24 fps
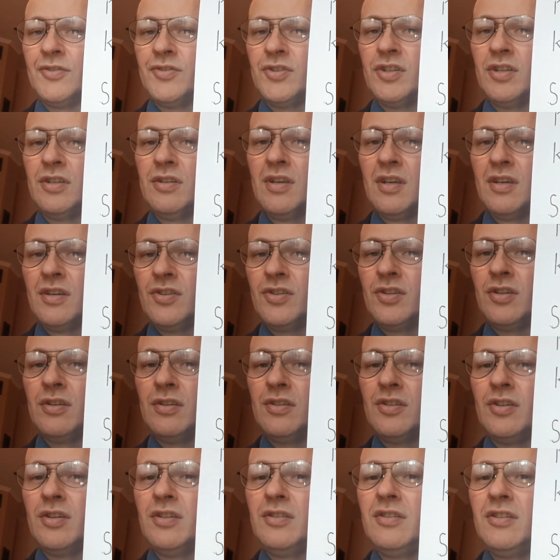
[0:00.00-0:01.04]
She
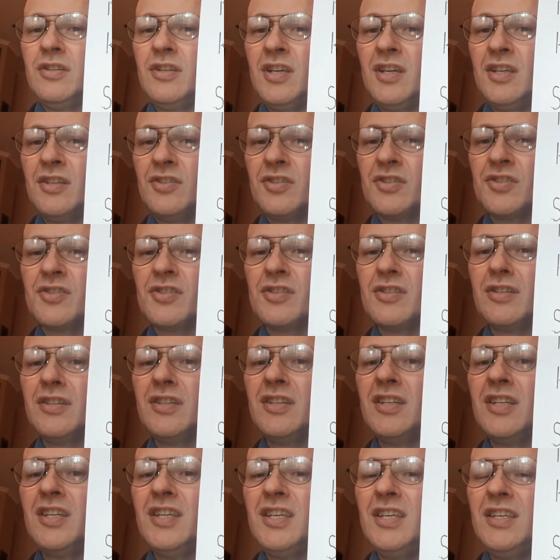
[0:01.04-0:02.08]
knits
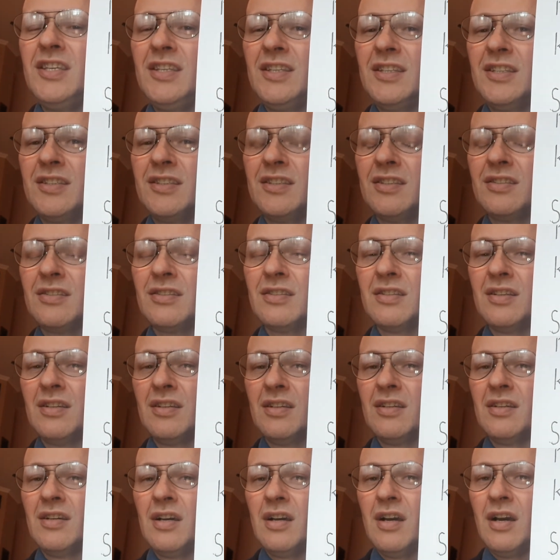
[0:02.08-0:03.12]
neat,
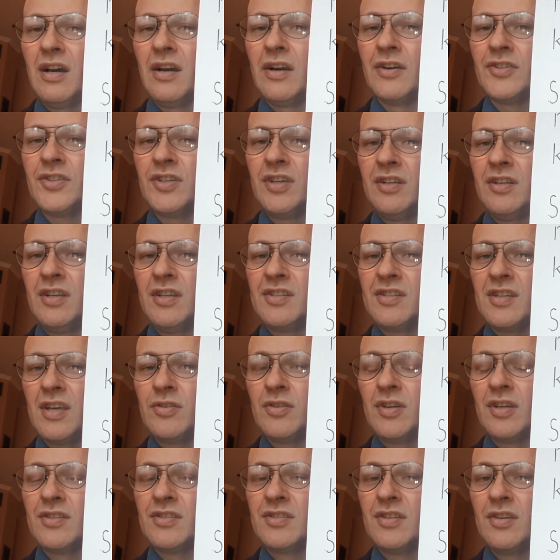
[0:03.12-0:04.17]
or she knits, you
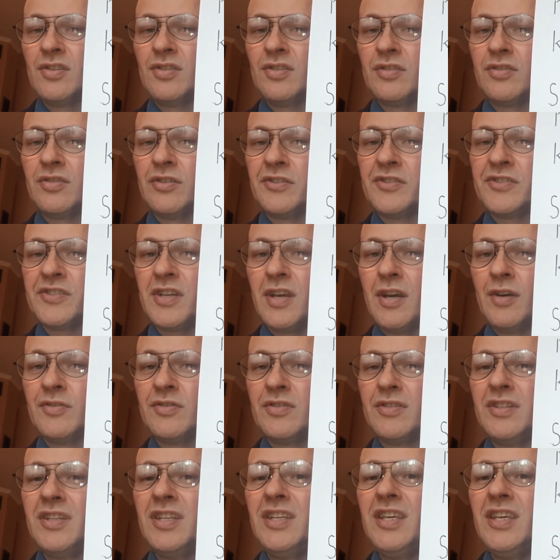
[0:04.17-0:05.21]
can say she turns out
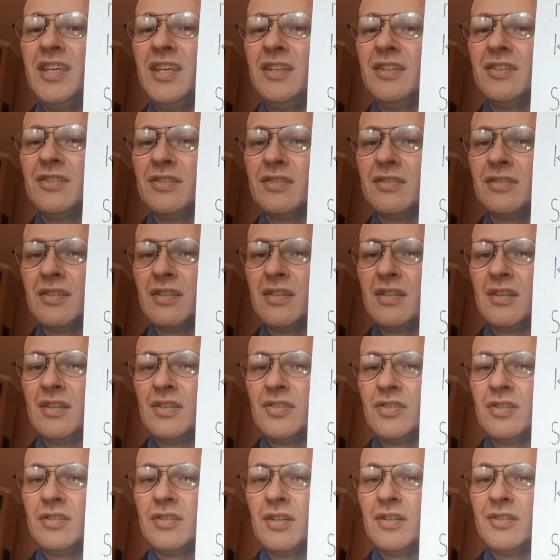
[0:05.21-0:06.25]
neat.
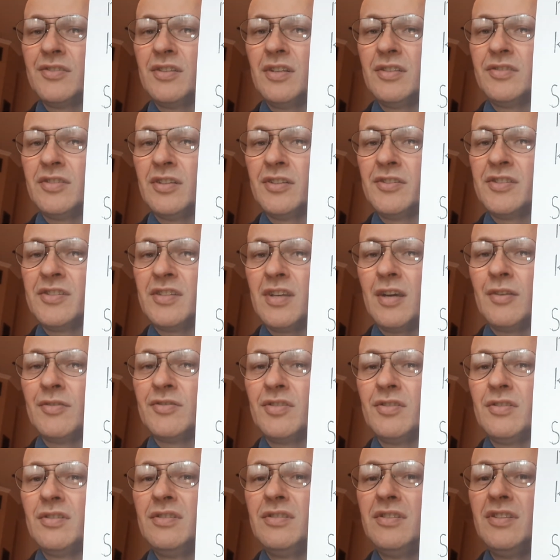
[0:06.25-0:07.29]
She turns out
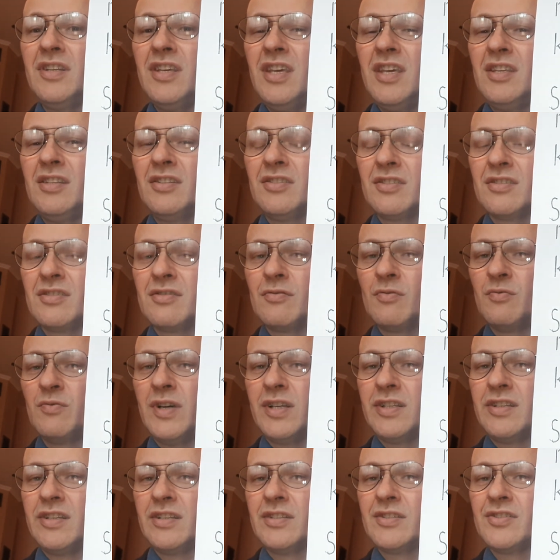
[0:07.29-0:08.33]
neat
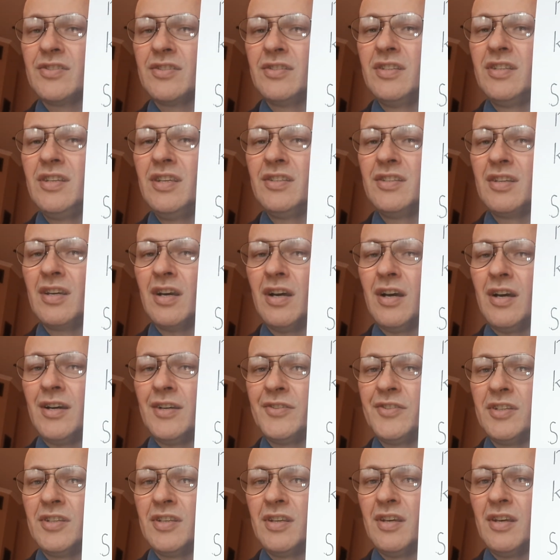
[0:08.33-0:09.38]
sweaters, neat
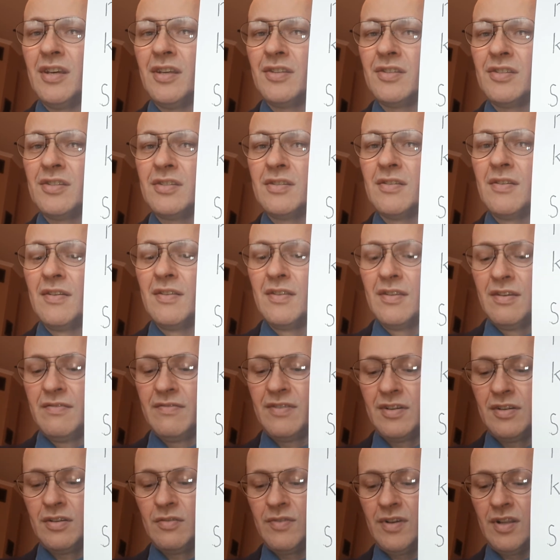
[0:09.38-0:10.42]
cardigans,
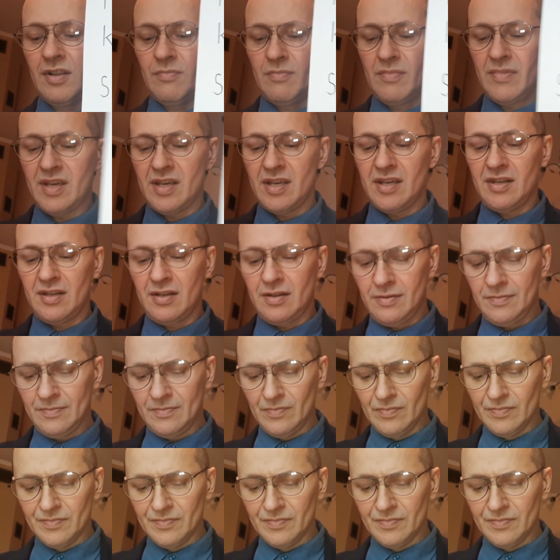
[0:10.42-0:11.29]
very well made.